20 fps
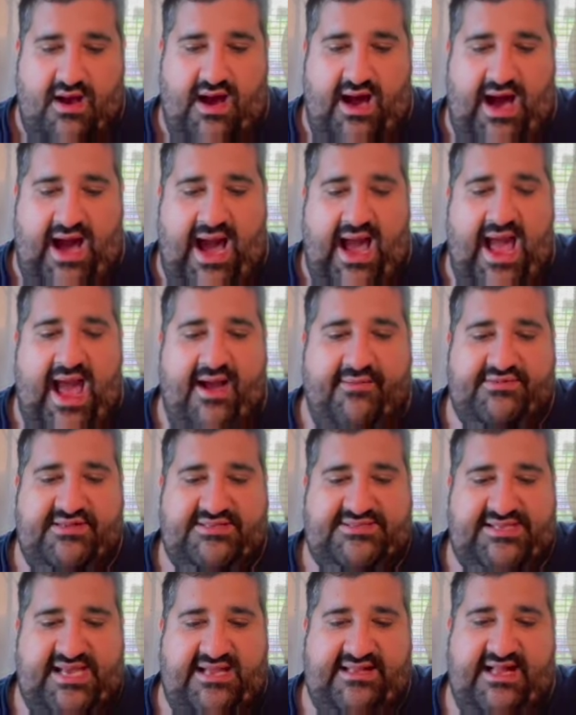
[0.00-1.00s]
I have to
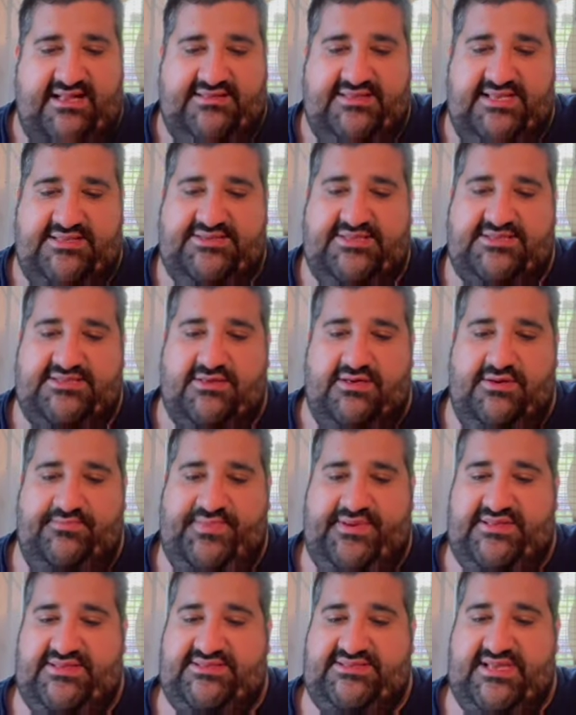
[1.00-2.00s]
say that this is going to
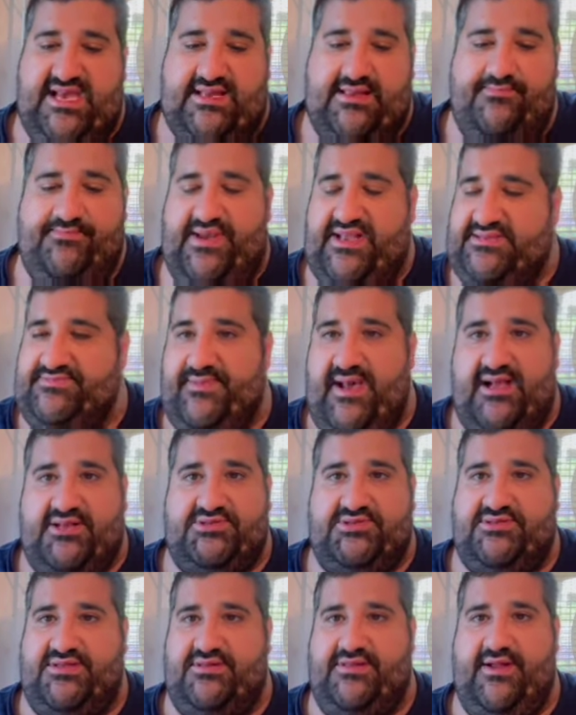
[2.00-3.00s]
be the second best
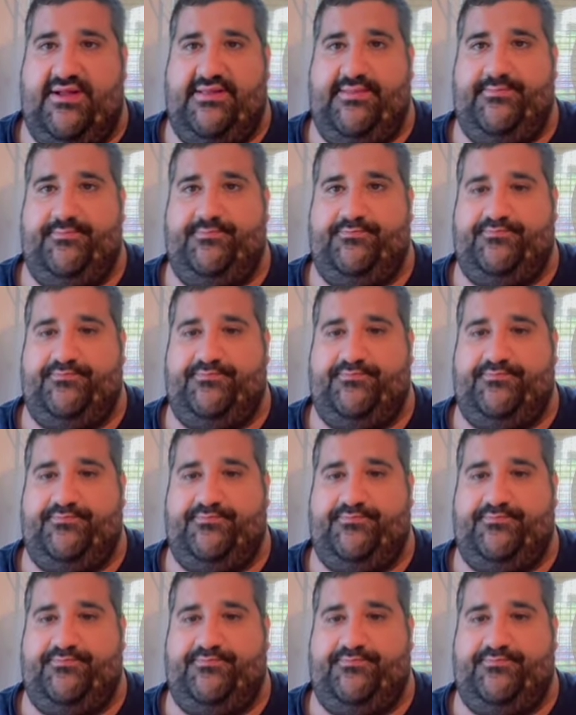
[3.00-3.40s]
match of the night.